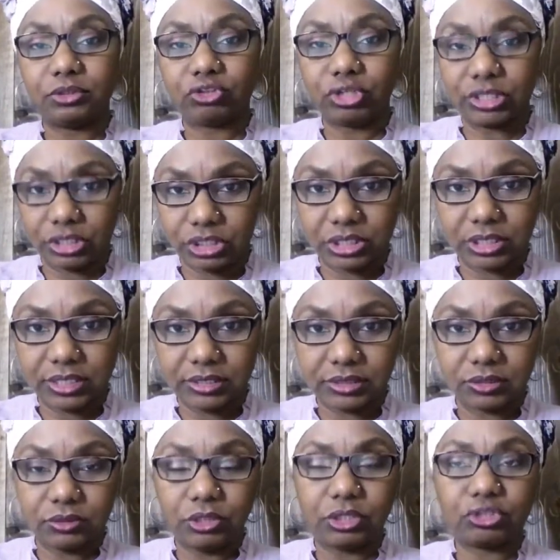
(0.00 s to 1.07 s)

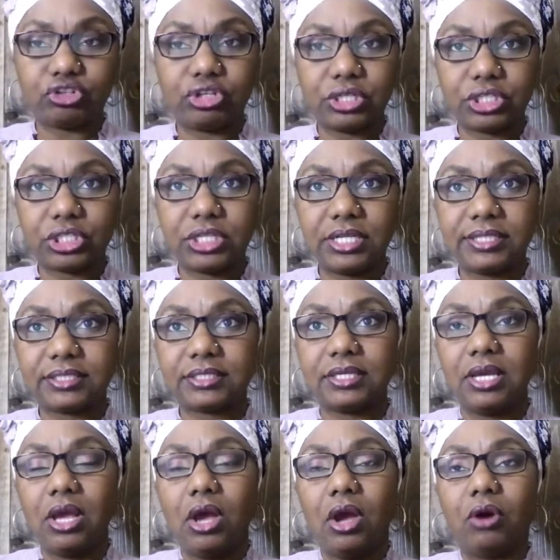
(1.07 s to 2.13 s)
Traditionalists. So your traditionalists,
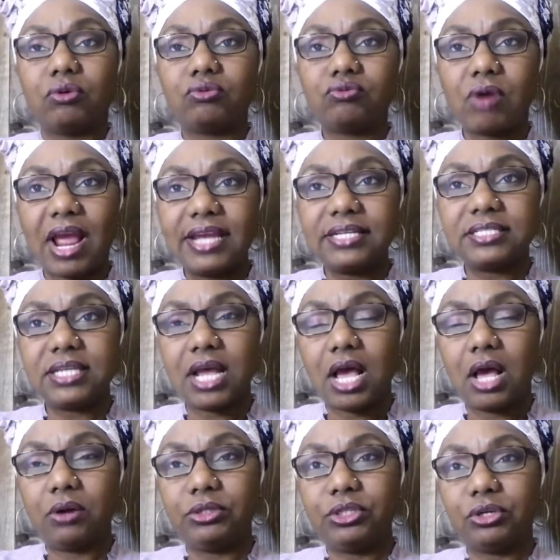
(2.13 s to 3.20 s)
right
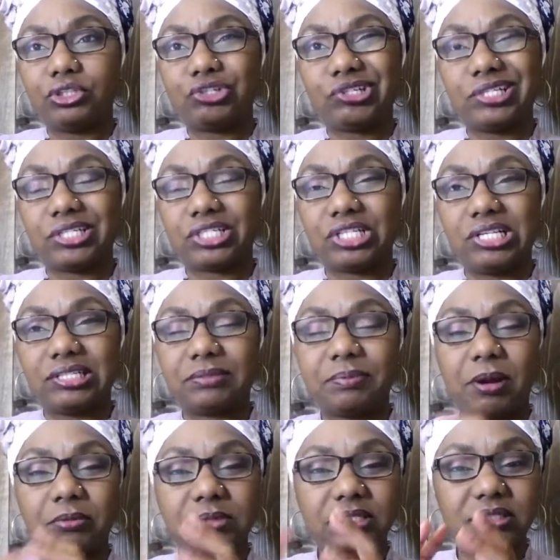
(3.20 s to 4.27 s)
now, your traditionalists
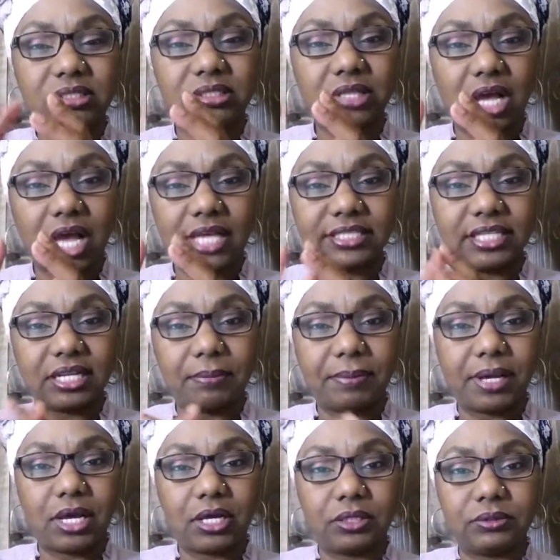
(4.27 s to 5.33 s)
probably start at
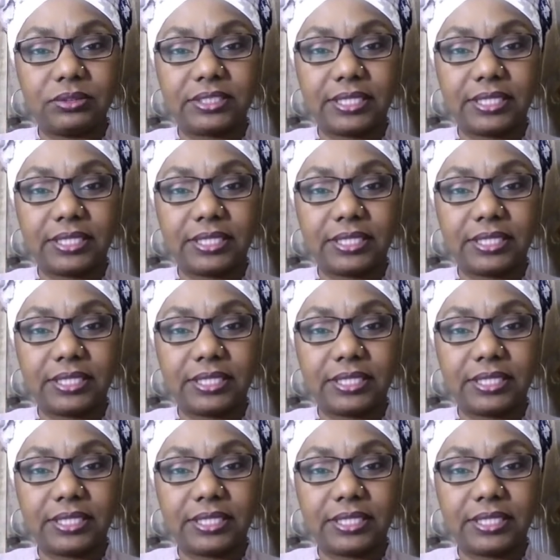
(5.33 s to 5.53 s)
about